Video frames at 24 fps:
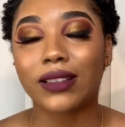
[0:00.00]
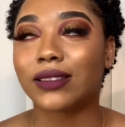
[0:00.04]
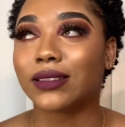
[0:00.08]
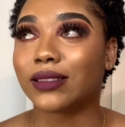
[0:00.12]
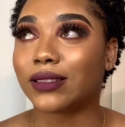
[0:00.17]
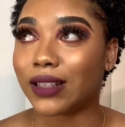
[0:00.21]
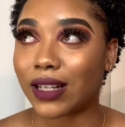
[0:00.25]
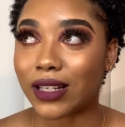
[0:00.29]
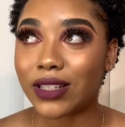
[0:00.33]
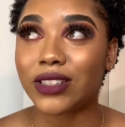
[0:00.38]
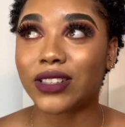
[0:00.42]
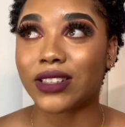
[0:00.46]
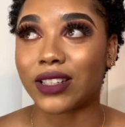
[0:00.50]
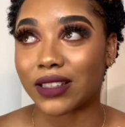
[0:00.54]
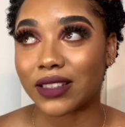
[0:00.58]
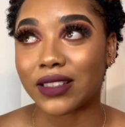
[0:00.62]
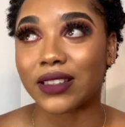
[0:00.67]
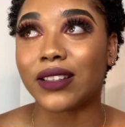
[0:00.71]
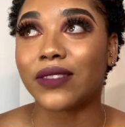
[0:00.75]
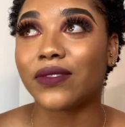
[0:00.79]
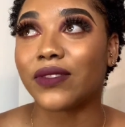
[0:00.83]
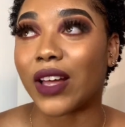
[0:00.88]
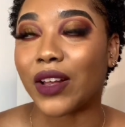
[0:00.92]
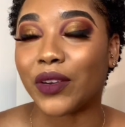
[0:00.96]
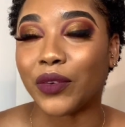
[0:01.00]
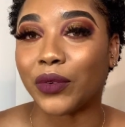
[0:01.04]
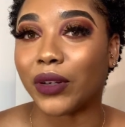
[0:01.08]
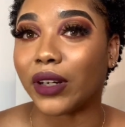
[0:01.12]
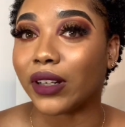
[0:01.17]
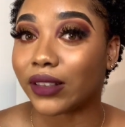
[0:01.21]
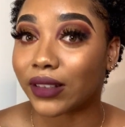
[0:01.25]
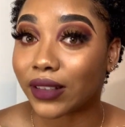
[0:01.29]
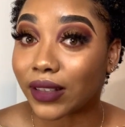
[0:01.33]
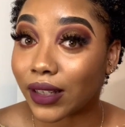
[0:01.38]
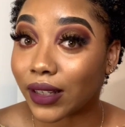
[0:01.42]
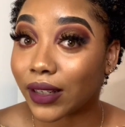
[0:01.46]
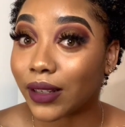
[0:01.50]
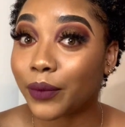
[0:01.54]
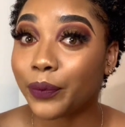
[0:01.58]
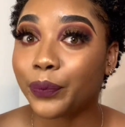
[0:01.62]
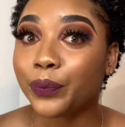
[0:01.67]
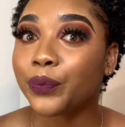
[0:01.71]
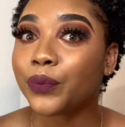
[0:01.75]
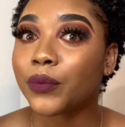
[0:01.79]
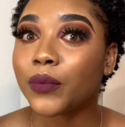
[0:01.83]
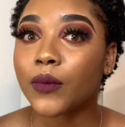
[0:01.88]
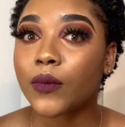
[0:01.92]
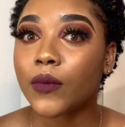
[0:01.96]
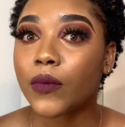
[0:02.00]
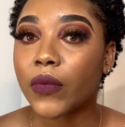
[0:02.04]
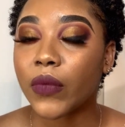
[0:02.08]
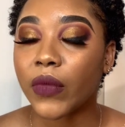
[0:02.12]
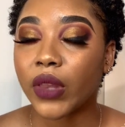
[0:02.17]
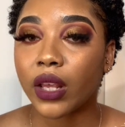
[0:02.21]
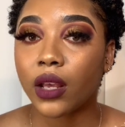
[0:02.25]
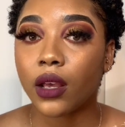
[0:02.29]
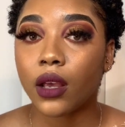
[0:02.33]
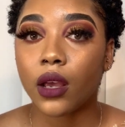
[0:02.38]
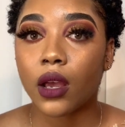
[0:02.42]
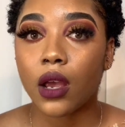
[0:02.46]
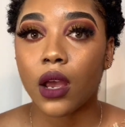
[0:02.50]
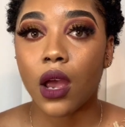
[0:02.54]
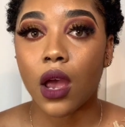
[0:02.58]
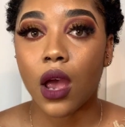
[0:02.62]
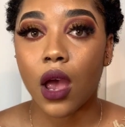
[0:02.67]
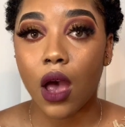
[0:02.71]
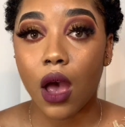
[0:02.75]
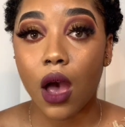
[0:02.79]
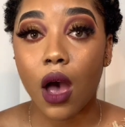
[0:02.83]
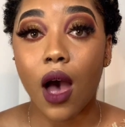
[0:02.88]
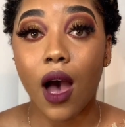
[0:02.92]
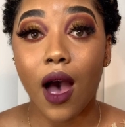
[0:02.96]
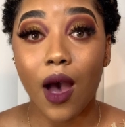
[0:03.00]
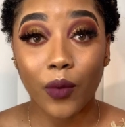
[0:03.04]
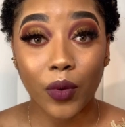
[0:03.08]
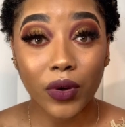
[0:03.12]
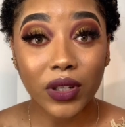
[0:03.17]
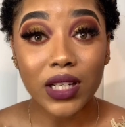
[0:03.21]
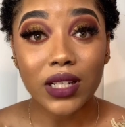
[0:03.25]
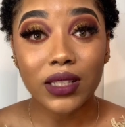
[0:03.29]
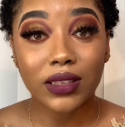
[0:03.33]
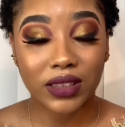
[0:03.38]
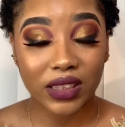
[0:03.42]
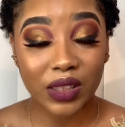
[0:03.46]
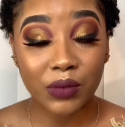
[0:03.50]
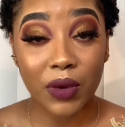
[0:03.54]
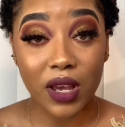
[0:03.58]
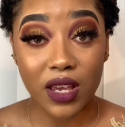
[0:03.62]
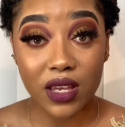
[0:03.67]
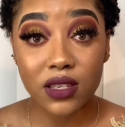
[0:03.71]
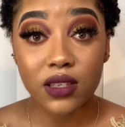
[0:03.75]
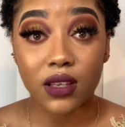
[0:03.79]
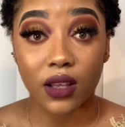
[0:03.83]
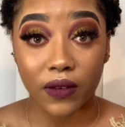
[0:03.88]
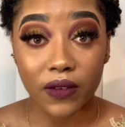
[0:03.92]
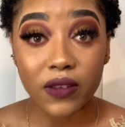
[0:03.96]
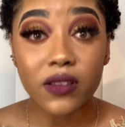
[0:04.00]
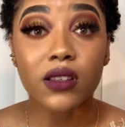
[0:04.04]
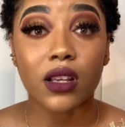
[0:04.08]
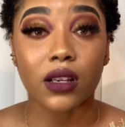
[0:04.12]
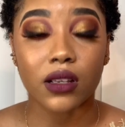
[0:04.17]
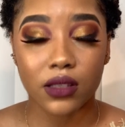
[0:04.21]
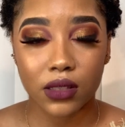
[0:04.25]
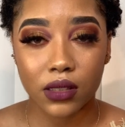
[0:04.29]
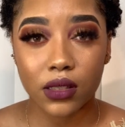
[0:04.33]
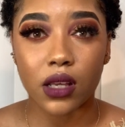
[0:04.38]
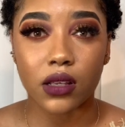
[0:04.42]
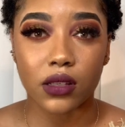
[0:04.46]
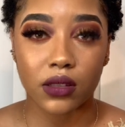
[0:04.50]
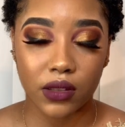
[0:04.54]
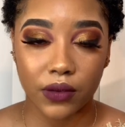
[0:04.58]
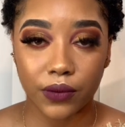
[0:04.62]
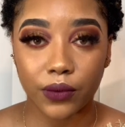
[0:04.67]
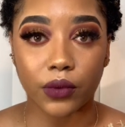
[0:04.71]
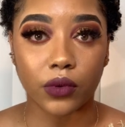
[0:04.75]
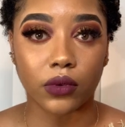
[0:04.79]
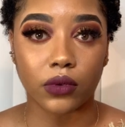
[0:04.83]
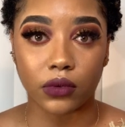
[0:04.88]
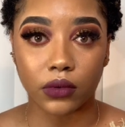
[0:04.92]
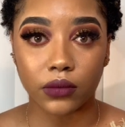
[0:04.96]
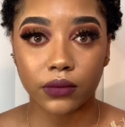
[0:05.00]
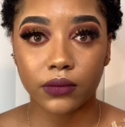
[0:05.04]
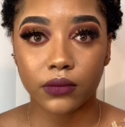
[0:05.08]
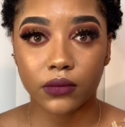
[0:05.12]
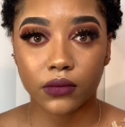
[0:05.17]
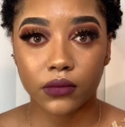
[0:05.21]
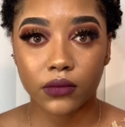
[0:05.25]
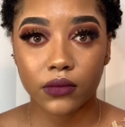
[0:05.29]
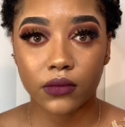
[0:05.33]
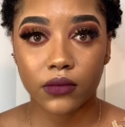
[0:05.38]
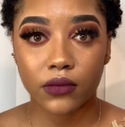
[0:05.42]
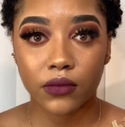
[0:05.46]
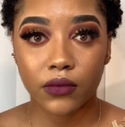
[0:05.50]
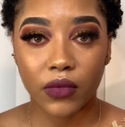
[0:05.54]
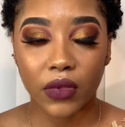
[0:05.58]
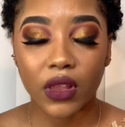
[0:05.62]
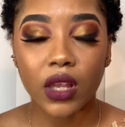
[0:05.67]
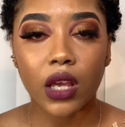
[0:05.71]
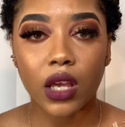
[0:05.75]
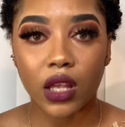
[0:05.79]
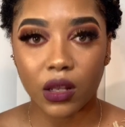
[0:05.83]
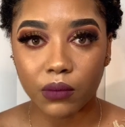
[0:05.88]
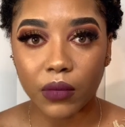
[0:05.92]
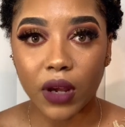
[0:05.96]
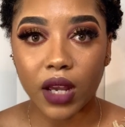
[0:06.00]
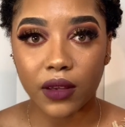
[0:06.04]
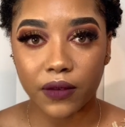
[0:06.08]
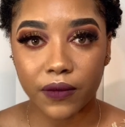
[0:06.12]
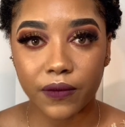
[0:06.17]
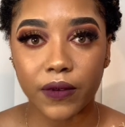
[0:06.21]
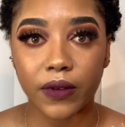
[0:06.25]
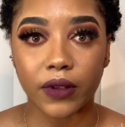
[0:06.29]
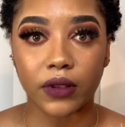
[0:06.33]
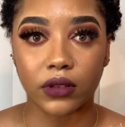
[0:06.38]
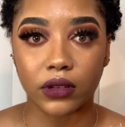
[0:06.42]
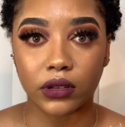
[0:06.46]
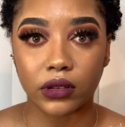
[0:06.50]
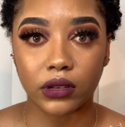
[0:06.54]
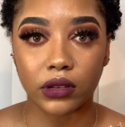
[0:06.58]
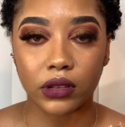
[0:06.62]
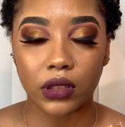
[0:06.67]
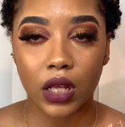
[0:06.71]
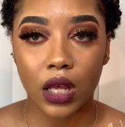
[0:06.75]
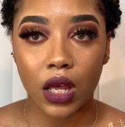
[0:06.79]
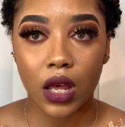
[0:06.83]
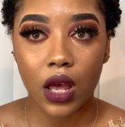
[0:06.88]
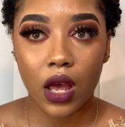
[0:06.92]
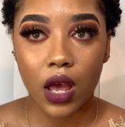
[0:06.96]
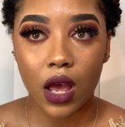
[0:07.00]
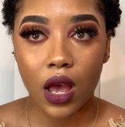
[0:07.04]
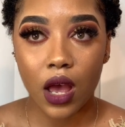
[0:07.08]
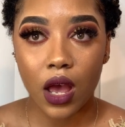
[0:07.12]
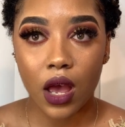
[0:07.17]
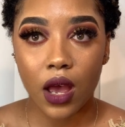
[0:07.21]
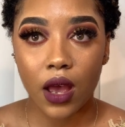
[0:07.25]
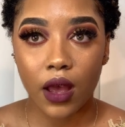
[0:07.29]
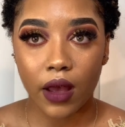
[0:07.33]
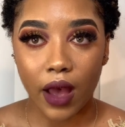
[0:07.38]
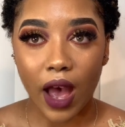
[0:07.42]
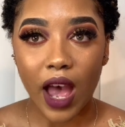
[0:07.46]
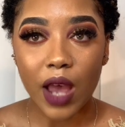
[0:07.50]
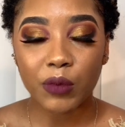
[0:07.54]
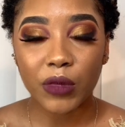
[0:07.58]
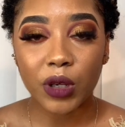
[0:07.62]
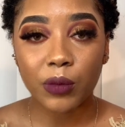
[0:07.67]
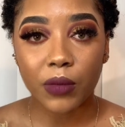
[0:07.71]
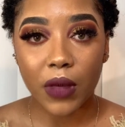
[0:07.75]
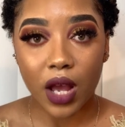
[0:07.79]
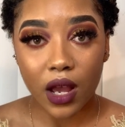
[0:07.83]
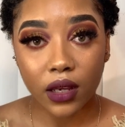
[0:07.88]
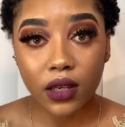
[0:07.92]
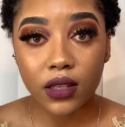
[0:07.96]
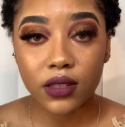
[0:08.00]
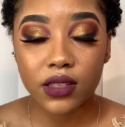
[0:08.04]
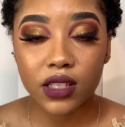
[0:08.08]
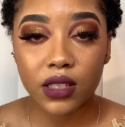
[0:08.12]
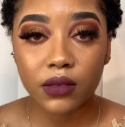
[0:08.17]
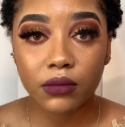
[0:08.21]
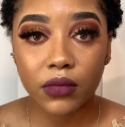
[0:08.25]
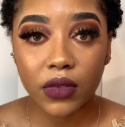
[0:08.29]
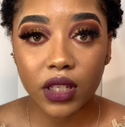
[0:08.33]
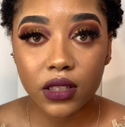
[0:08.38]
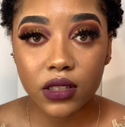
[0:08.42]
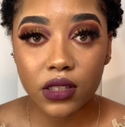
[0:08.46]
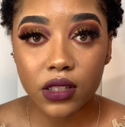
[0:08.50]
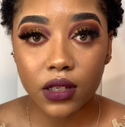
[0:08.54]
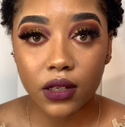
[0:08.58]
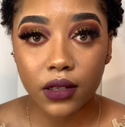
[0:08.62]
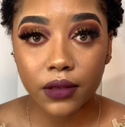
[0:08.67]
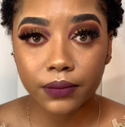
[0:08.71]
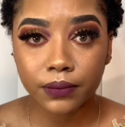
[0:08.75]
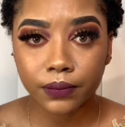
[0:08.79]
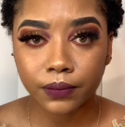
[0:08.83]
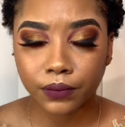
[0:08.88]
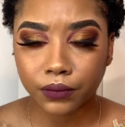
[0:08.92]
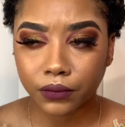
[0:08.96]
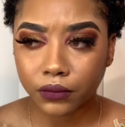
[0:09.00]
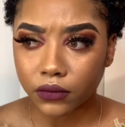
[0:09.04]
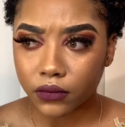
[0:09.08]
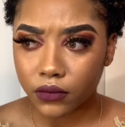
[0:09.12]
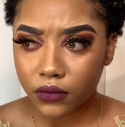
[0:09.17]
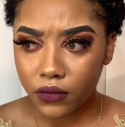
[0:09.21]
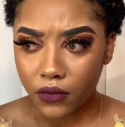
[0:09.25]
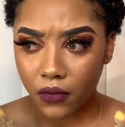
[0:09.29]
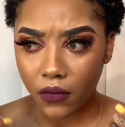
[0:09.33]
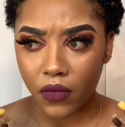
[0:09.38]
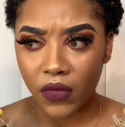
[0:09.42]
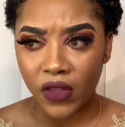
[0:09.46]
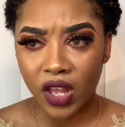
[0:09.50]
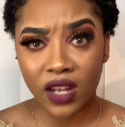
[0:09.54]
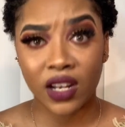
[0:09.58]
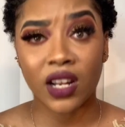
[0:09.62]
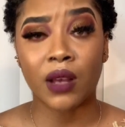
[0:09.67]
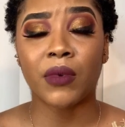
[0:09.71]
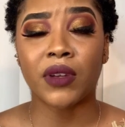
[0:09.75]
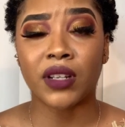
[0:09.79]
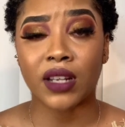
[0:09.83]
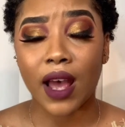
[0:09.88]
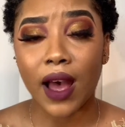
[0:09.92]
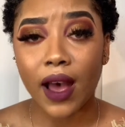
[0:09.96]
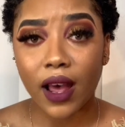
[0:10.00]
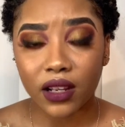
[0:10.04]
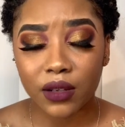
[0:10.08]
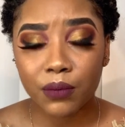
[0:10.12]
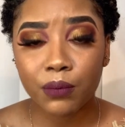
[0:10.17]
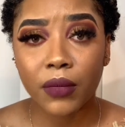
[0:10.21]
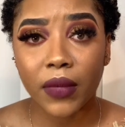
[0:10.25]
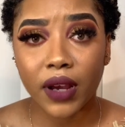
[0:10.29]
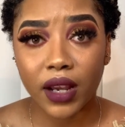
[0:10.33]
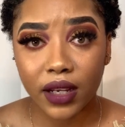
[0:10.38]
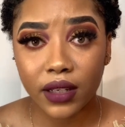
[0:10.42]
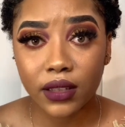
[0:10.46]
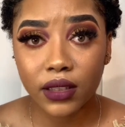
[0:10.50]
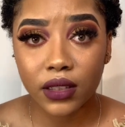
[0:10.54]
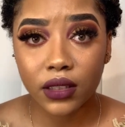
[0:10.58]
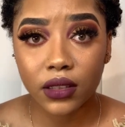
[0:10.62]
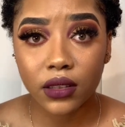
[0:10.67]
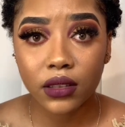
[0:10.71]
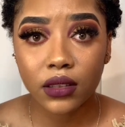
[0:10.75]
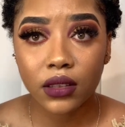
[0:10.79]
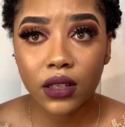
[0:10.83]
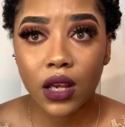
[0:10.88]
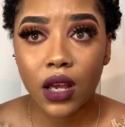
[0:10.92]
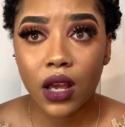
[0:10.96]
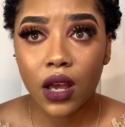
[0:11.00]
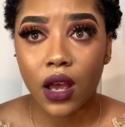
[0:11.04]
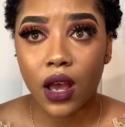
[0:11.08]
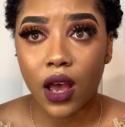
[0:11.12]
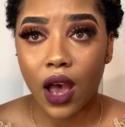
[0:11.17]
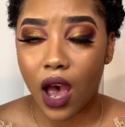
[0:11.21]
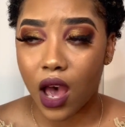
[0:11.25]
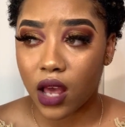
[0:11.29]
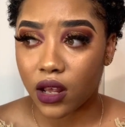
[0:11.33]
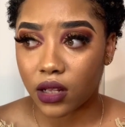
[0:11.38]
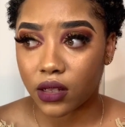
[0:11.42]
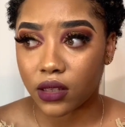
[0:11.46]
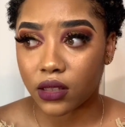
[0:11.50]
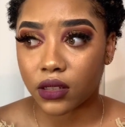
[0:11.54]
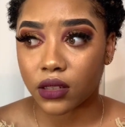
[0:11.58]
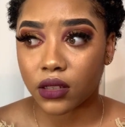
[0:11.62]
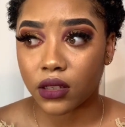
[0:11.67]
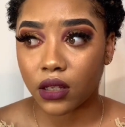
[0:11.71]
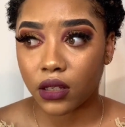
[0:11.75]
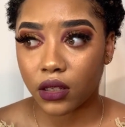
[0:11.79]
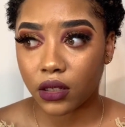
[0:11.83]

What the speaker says: Let's just leave that right there. I want to see myself successful in my field. I'm a marketing major and I'm an art minor, and